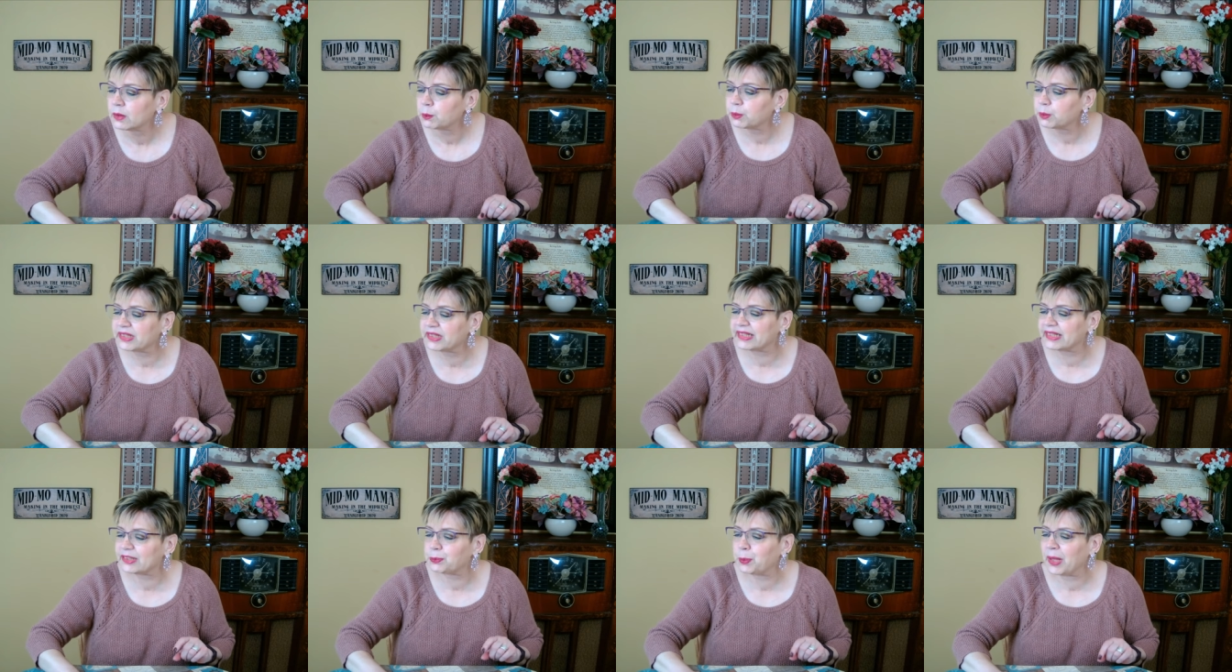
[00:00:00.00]
But
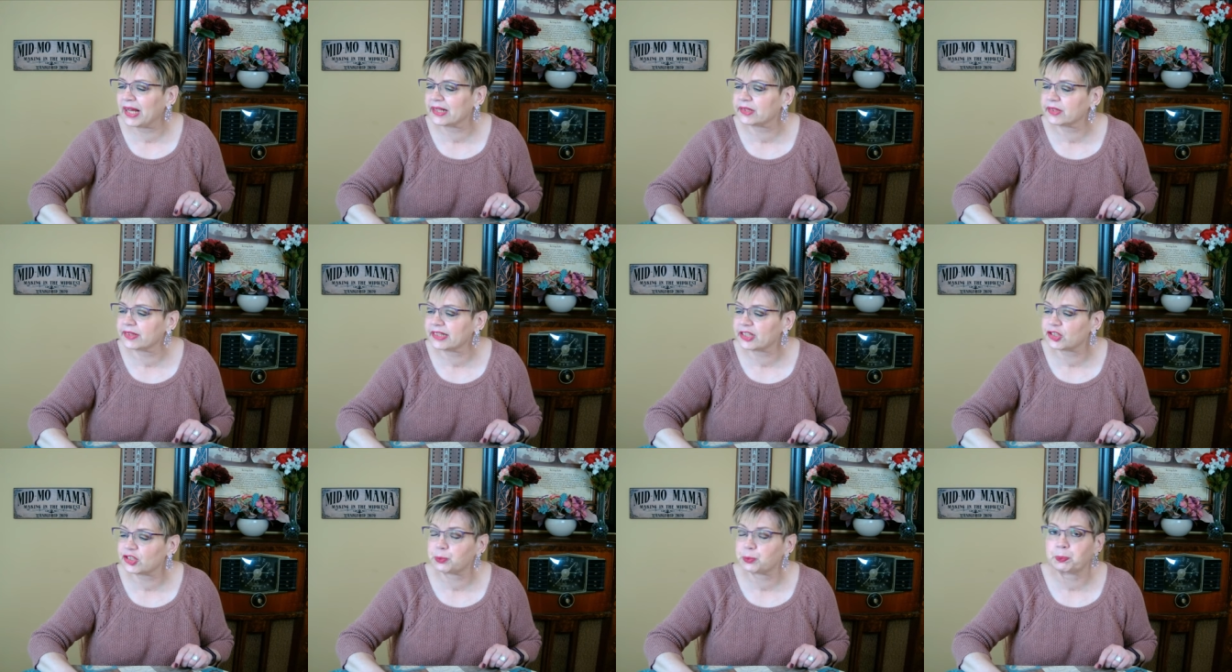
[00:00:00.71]
this pattern
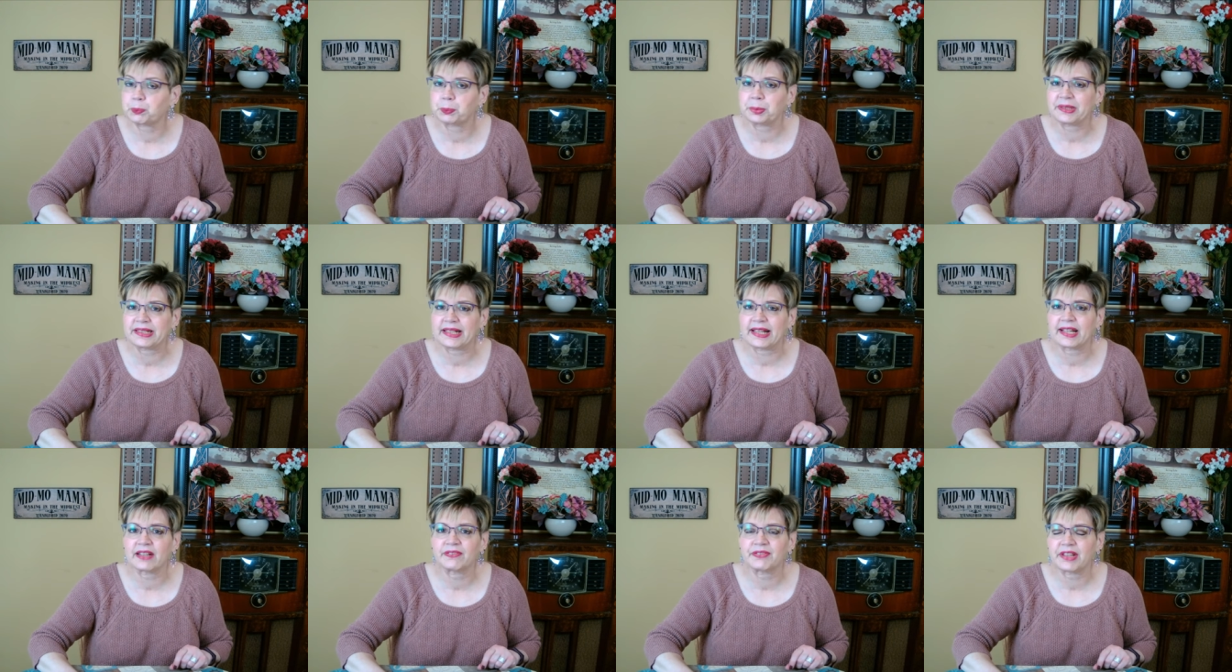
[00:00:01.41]
is
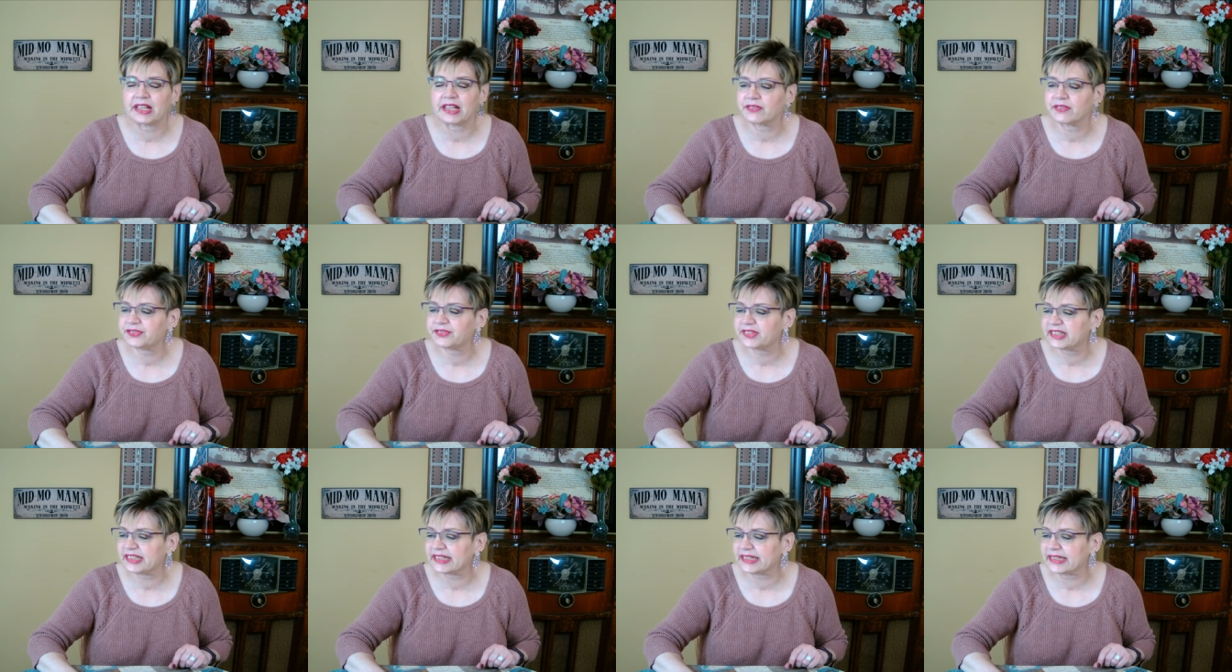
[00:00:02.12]

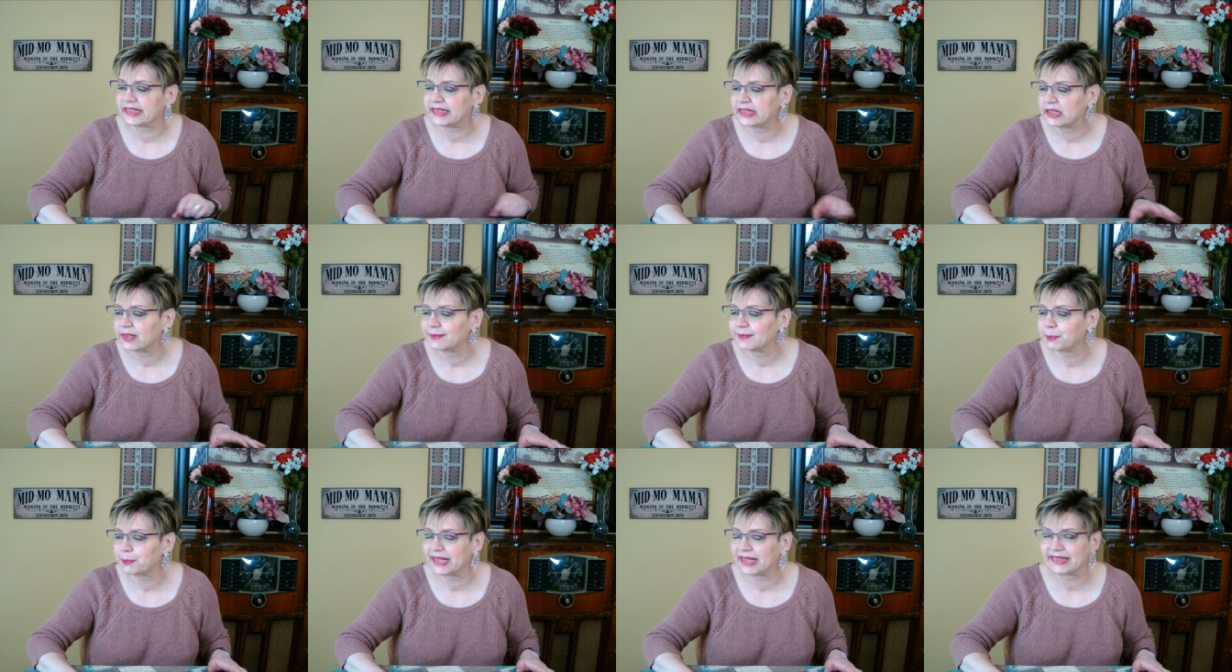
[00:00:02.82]
BFFT
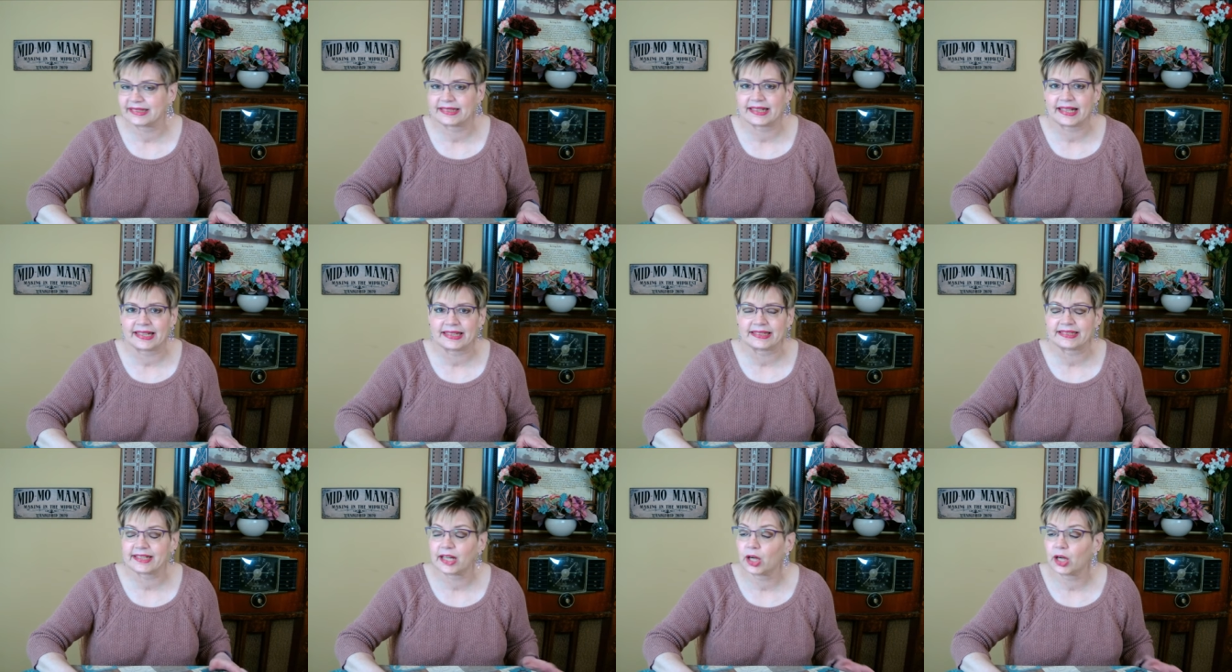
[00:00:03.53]
by
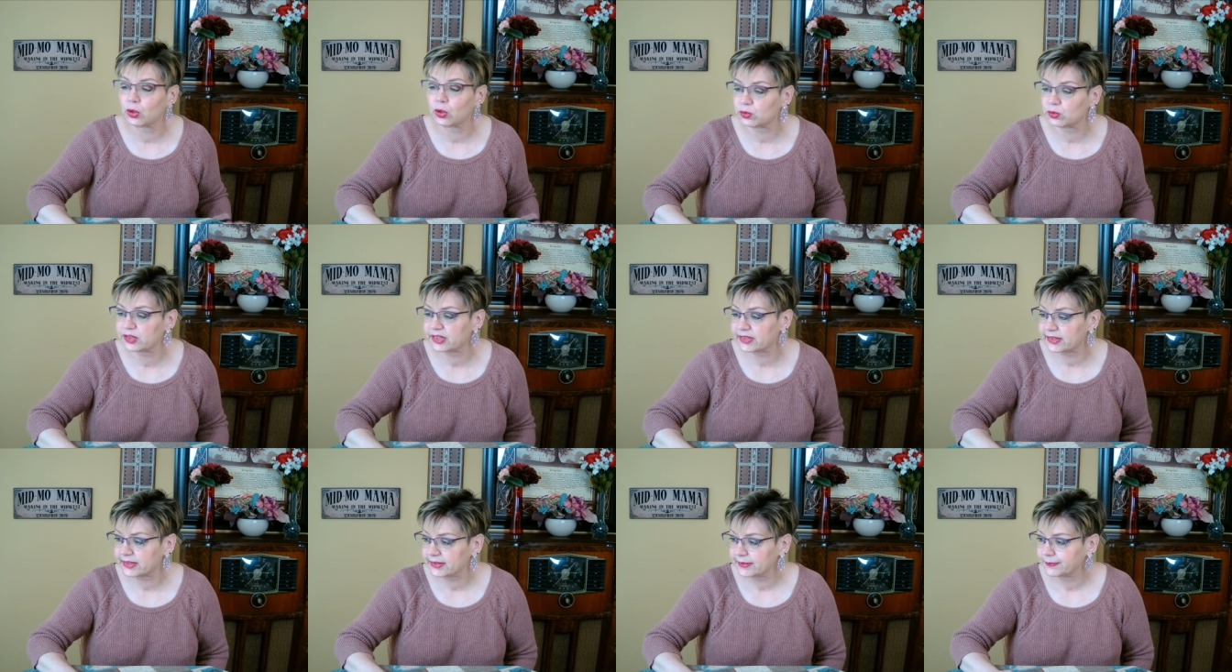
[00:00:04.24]
Kate Oates.